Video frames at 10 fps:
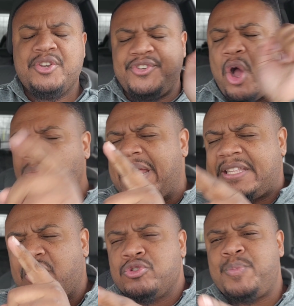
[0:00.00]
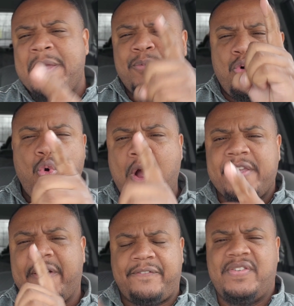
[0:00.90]
Don't let those people who are
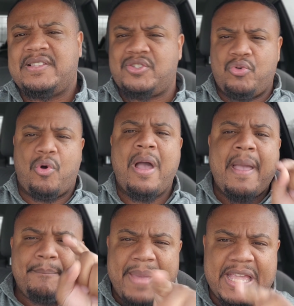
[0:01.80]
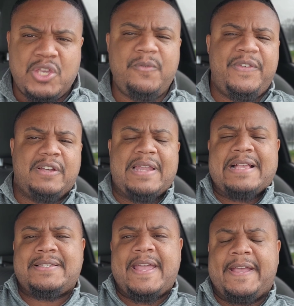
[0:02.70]
your footstool make you feel
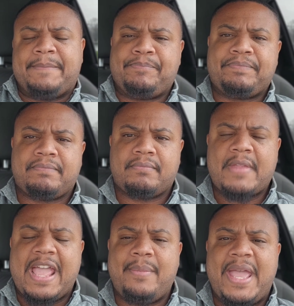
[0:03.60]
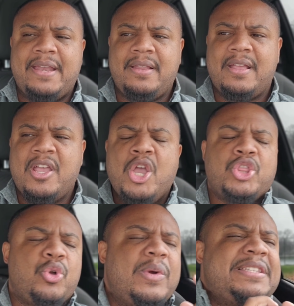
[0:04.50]
less than. Amen.
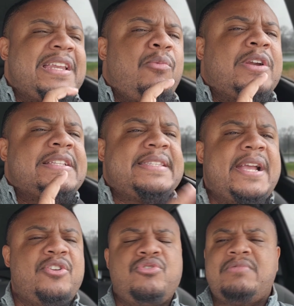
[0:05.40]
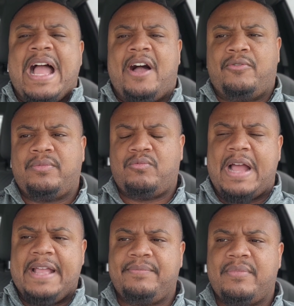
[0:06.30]
The reason they want to tear you down,
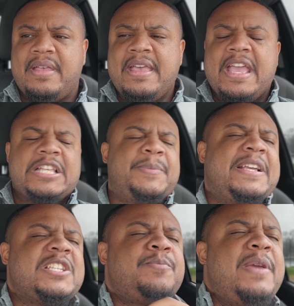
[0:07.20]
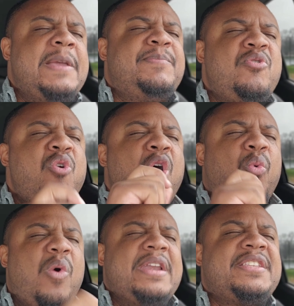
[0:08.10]
right, is because people
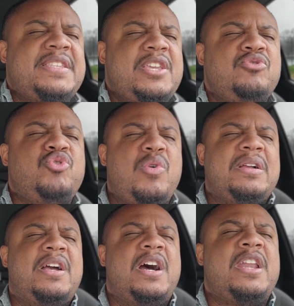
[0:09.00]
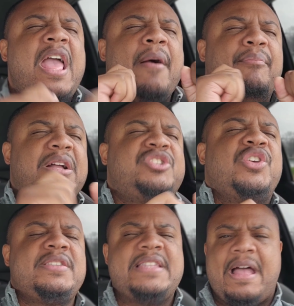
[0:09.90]
want to see you doing good, but
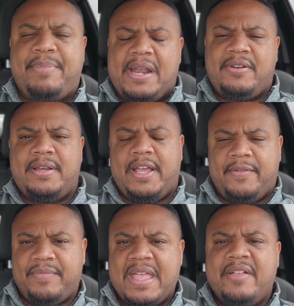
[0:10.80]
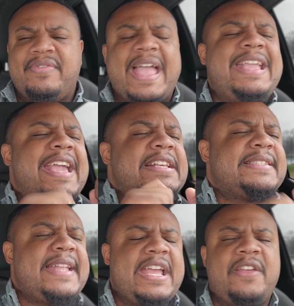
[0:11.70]
just not better than them. They can't
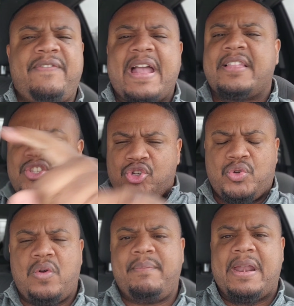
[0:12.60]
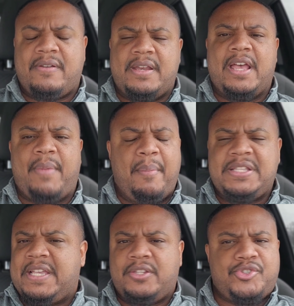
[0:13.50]
stand the fact that you're doing better than them. I'm going
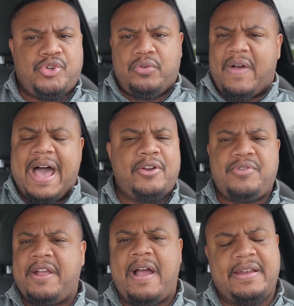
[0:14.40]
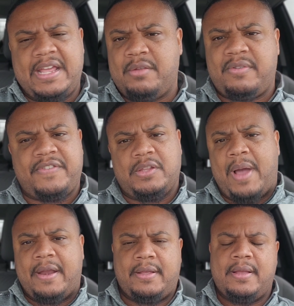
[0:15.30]
to tell the truth. I don't care how the enemy feel
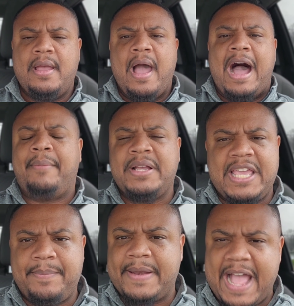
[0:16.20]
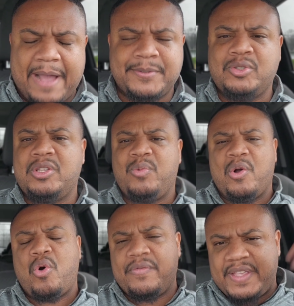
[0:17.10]
about it. I'm going to keep it absolutely
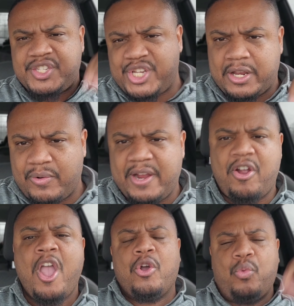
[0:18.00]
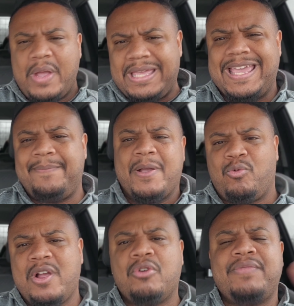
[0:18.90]
real. On this channel here, we keep it
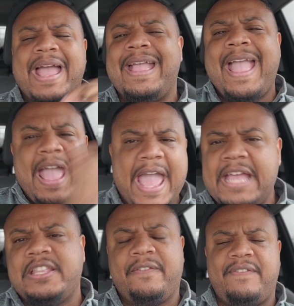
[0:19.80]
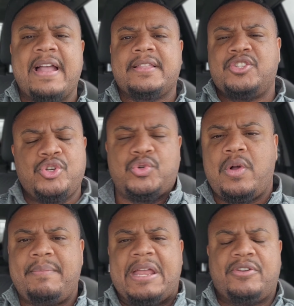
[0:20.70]
real. They hate the fact that you're
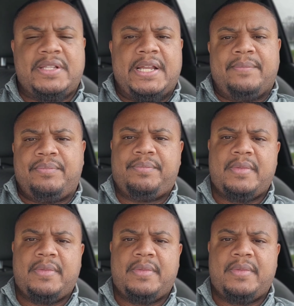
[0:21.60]
doing better than them.